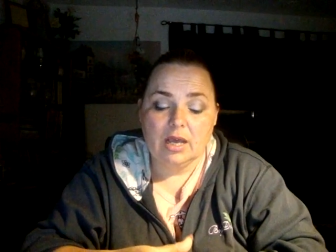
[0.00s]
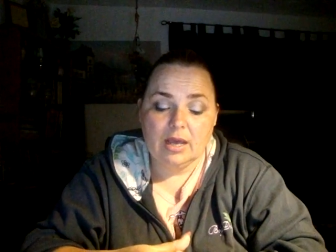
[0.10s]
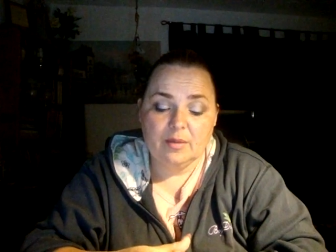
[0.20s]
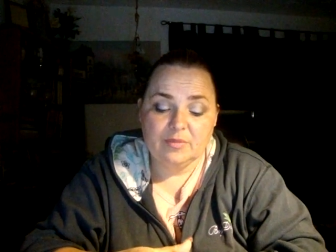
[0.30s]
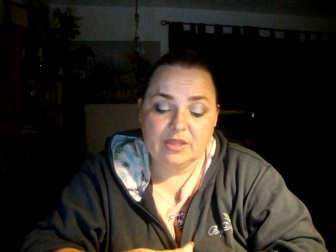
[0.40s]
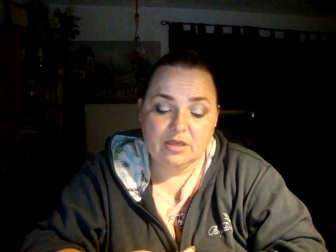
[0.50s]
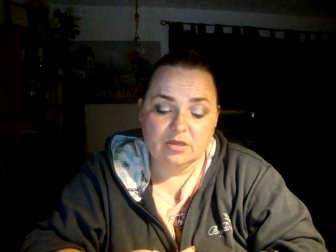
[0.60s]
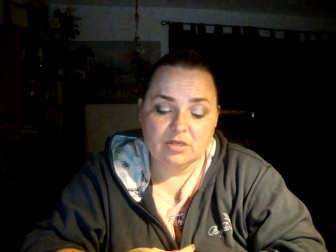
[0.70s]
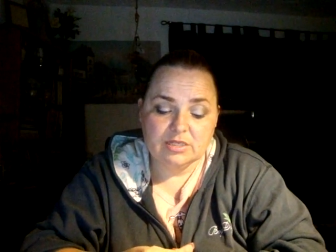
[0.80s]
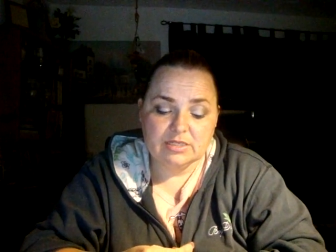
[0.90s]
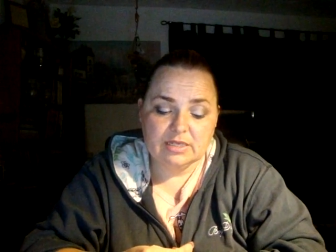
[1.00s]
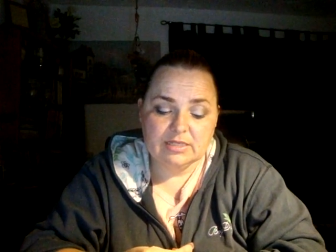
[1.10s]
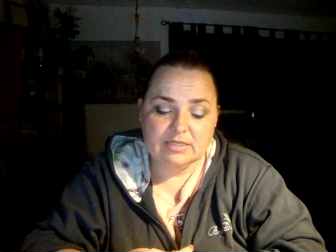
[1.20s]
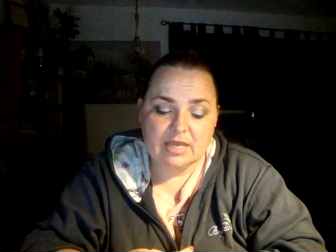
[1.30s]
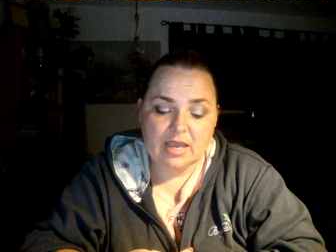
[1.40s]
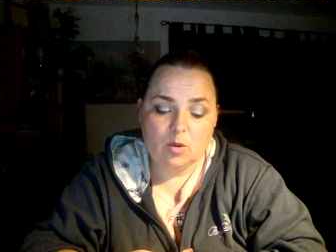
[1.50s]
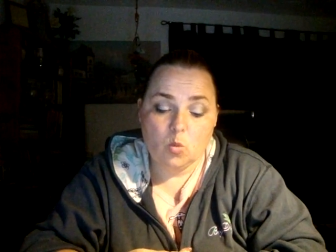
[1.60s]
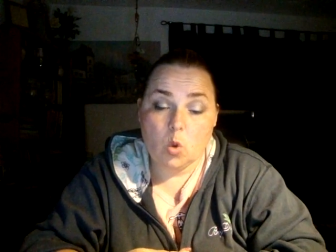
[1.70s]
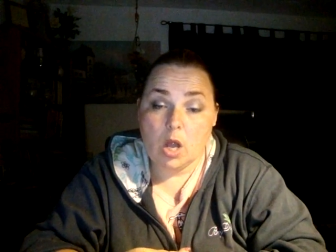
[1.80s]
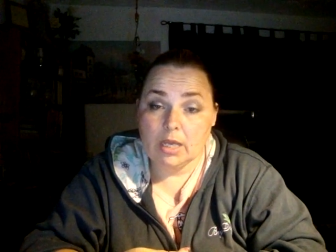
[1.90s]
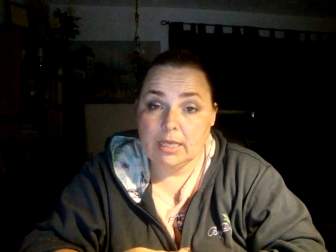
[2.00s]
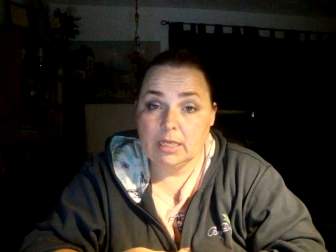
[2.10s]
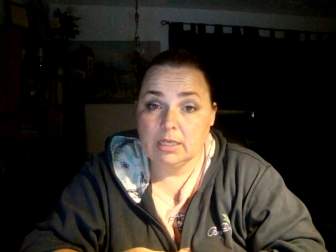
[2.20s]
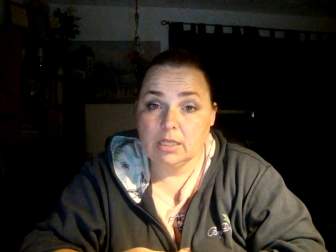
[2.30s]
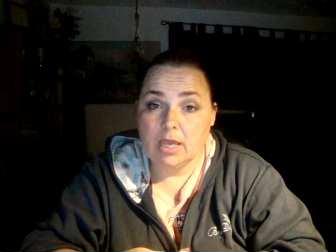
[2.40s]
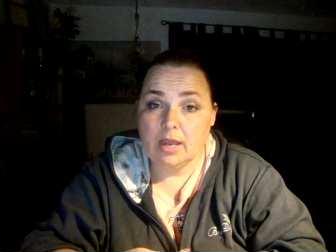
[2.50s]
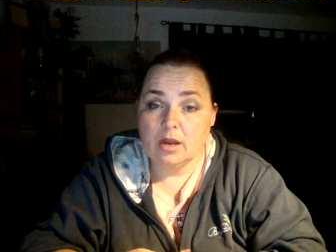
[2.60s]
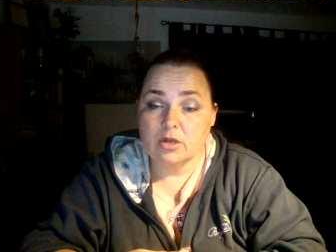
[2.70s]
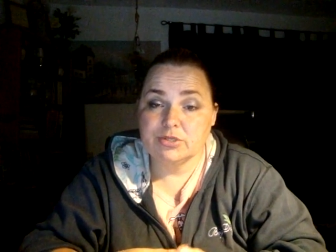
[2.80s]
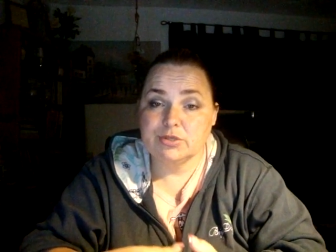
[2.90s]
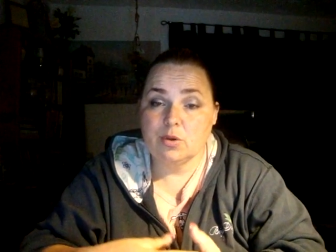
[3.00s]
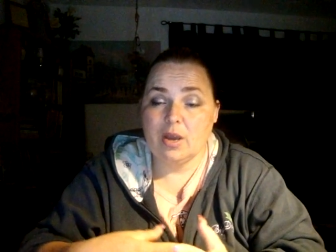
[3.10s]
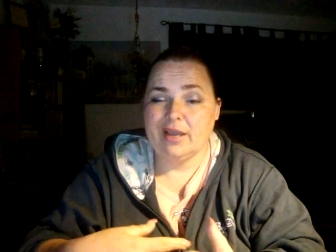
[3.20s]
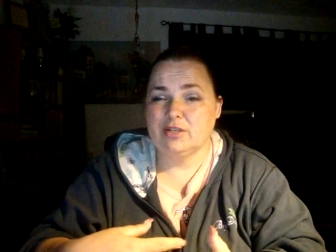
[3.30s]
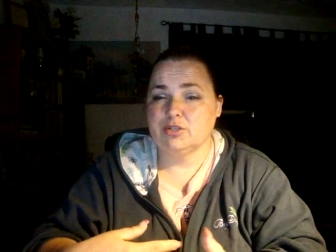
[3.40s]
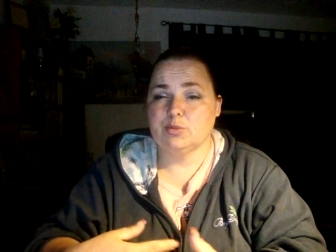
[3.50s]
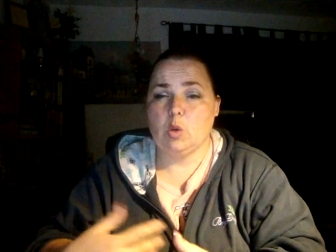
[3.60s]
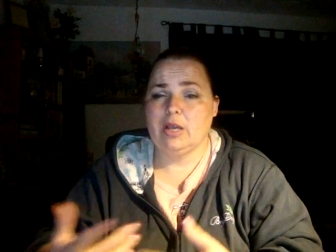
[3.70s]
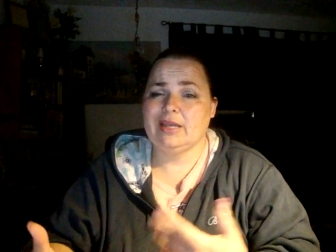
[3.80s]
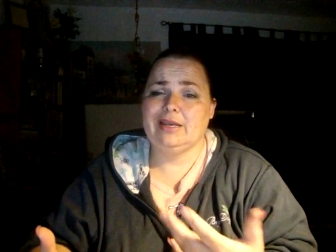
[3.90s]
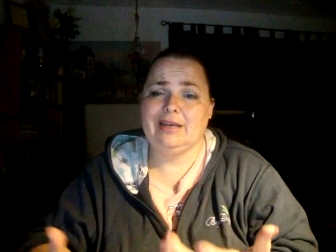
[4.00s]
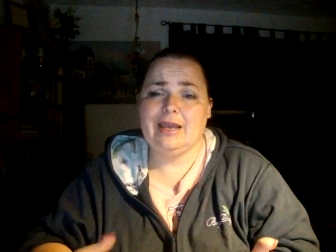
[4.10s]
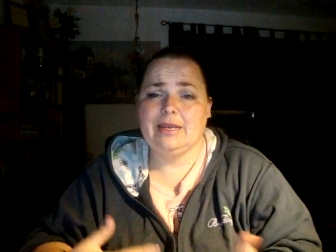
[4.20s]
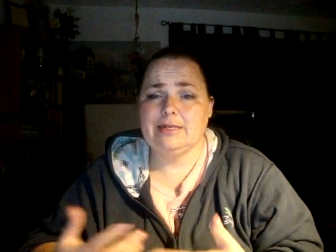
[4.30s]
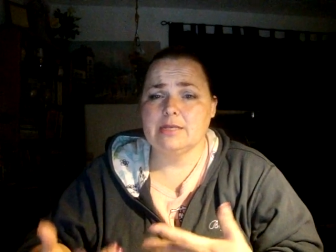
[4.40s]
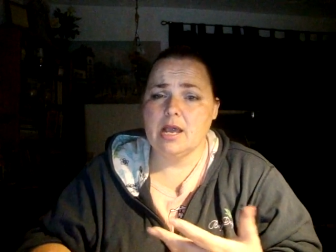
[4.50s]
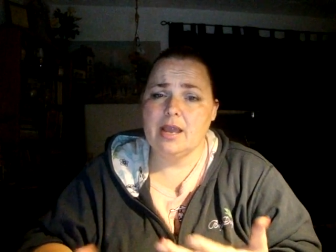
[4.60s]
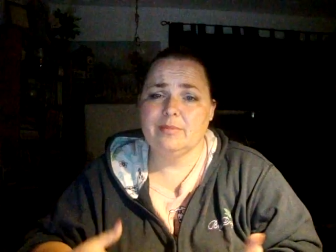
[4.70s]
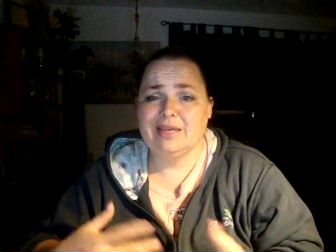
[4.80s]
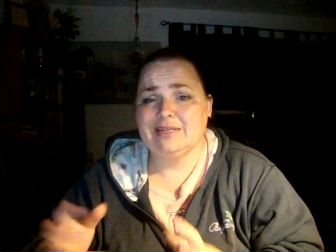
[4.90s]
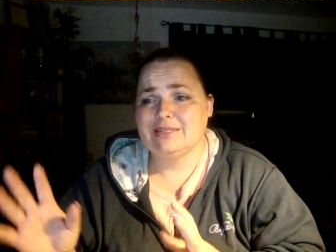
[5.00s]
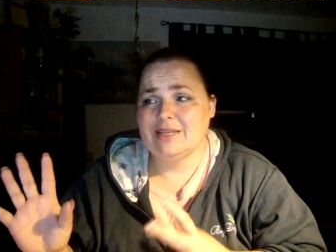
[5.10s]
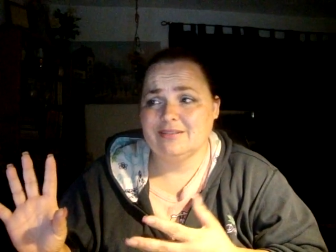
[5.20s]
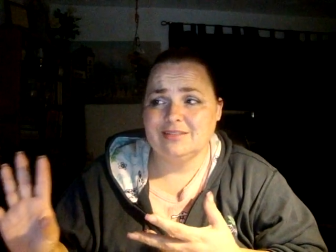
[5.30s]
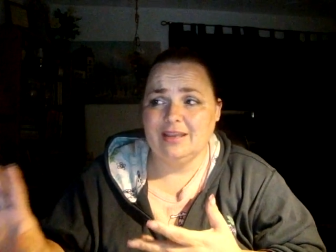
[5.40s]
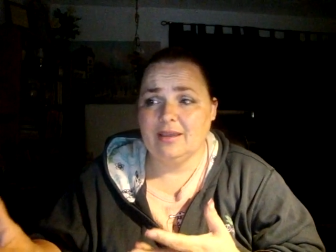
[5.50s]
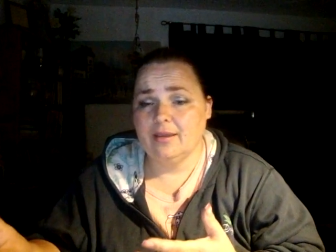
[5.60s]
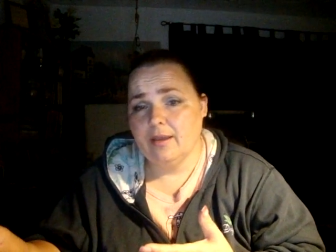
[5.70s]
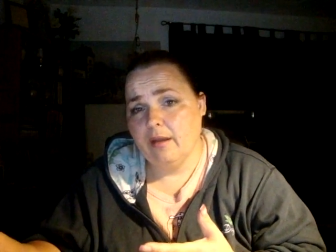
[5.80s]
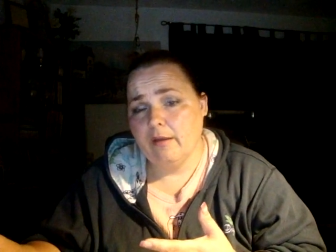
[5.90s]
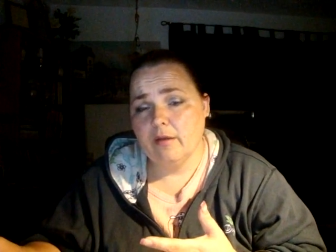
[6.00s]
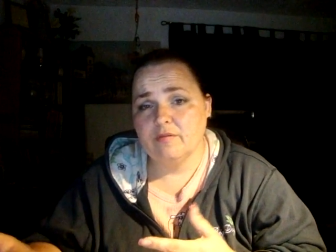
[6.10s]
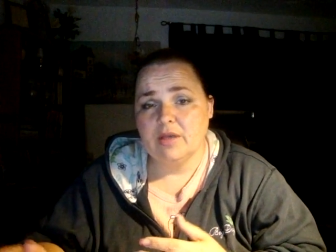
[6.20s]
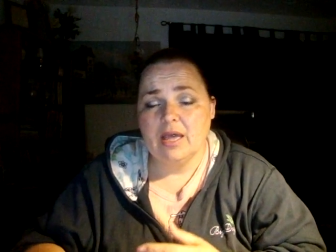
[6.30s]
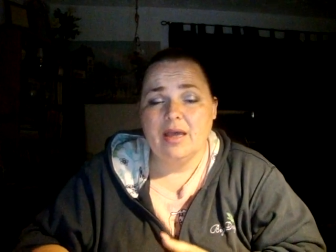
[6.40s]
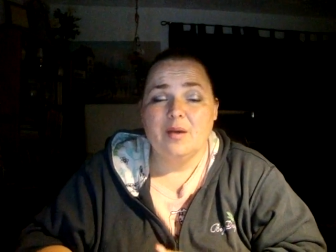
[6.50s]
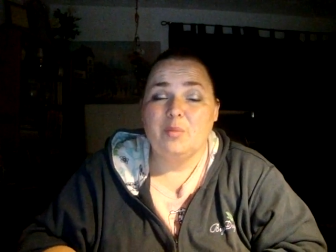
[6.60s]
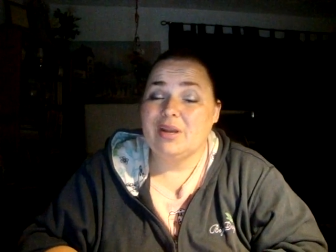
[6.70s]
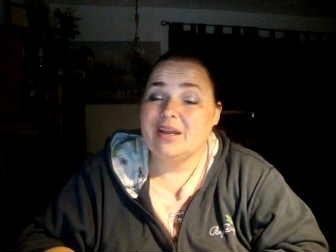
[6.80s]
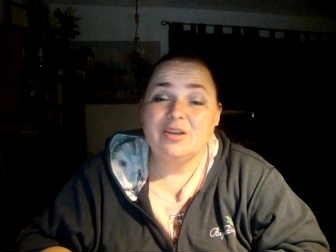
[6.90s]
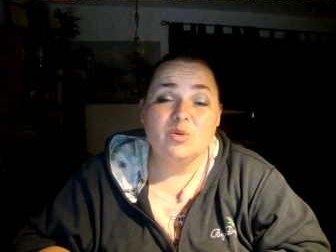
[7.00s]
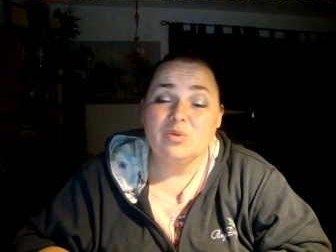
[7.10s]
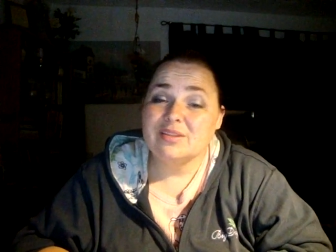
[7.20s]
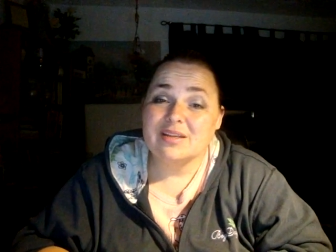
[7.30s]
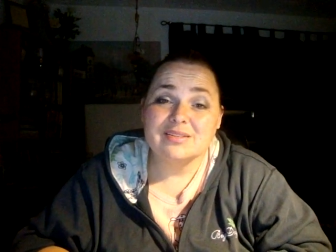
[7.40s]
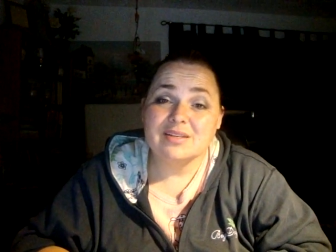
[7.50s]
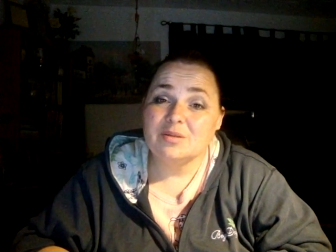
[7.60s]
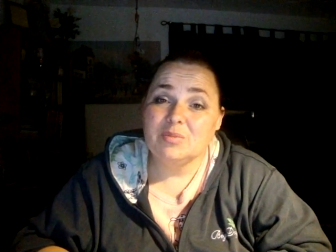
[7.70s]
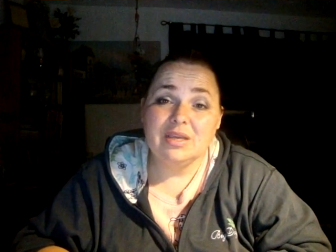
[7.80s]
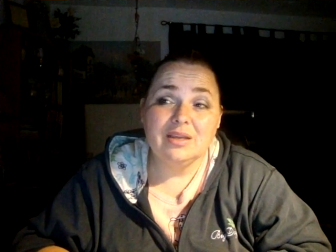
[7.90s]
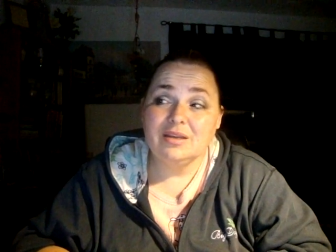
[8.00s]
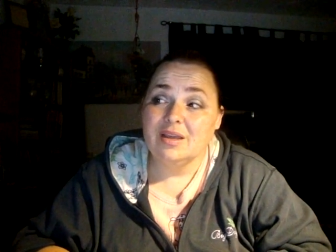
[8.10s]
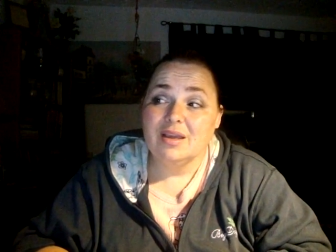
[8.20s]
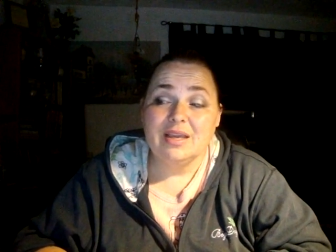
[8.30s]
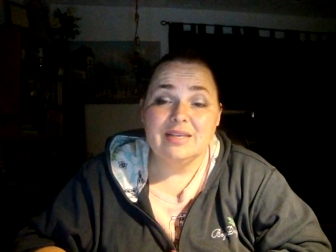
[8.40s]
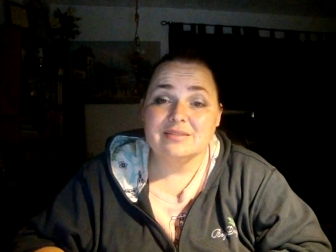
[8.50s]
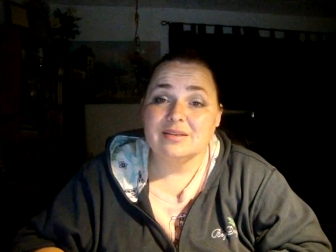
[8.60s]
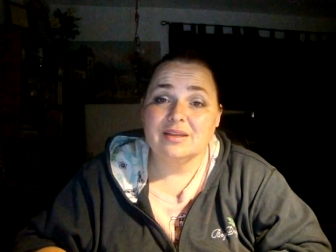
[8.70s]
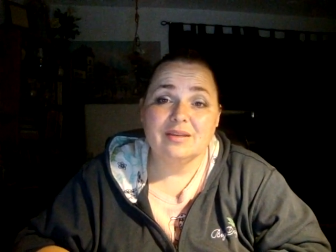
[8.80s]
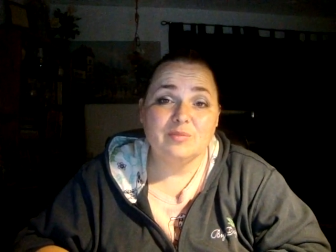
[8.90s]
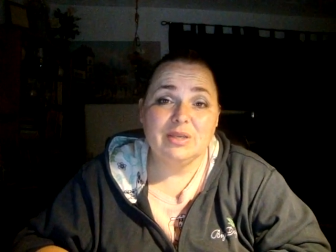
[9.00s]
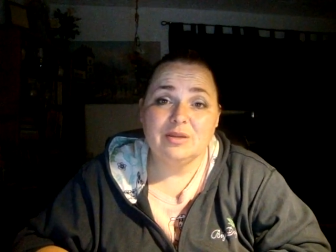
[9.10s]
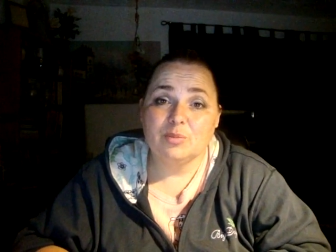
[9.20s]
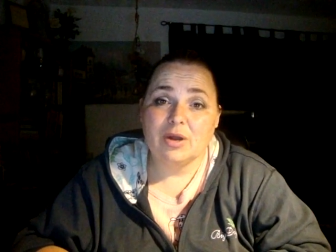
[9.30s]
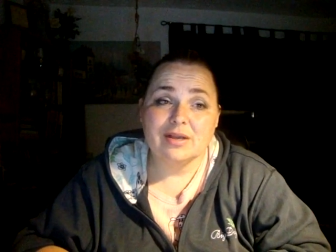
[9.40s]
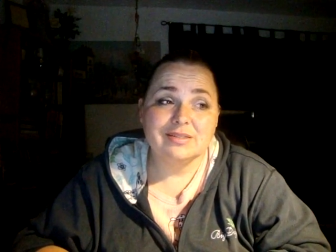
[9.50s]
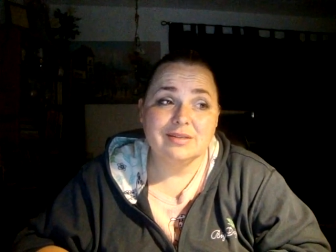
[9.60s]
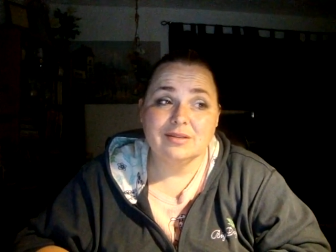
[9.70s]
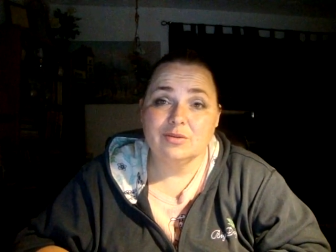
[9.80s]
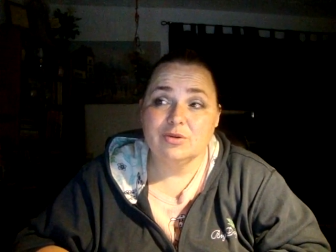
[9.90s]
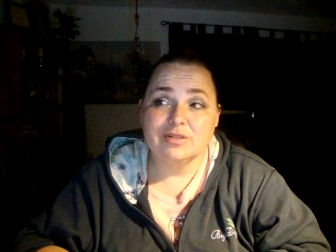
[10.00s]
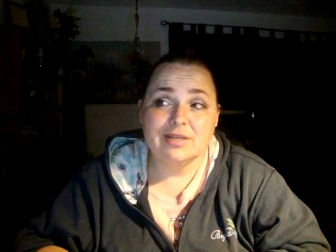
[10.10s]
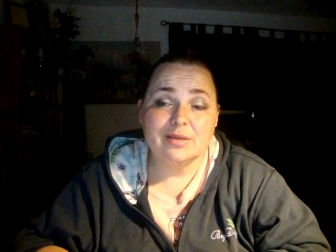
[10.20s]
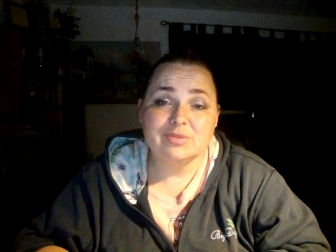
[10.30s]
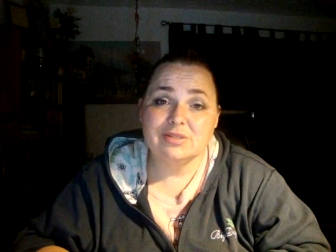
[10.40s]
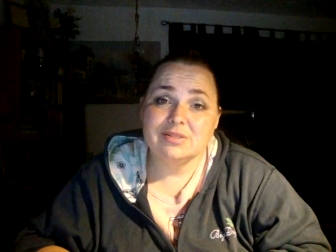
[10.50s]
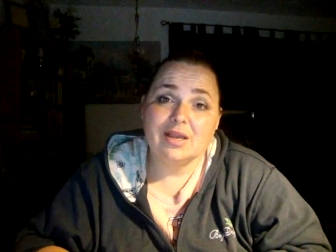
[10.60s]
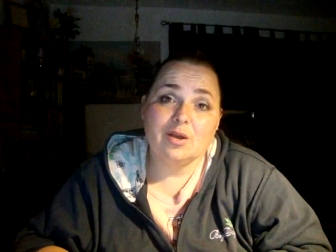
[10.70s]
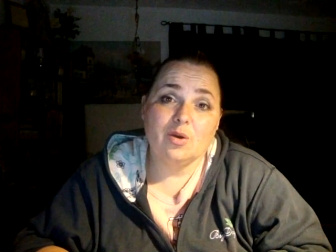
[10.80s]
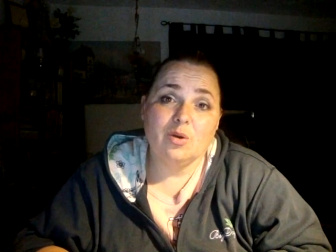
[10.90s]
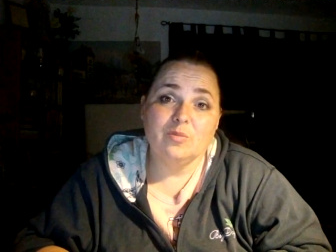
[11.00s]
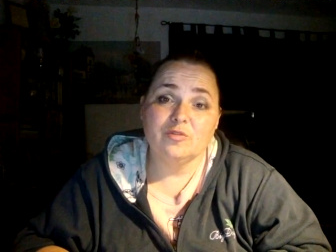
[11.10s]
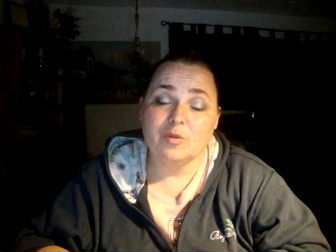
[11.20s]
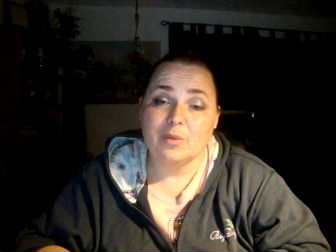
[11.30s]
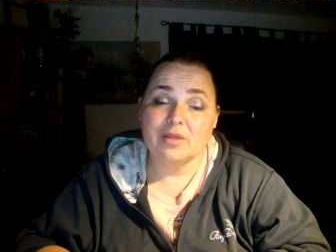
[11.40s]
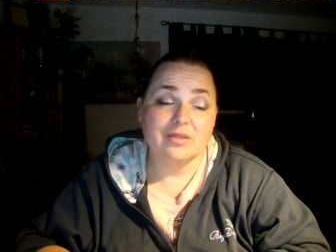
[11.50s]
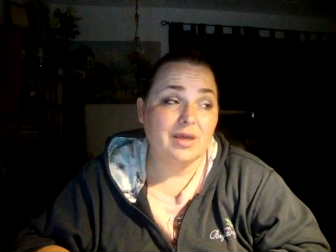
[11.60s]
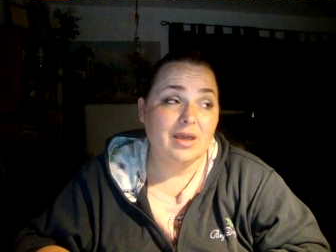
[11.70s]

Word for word: Um, thank goodness it's a walk-in care, so I can just walk in at any time, get that taken care of. But I know what that's going to mean. He's going to give me naproxen and Loratabs and say, go home for a month.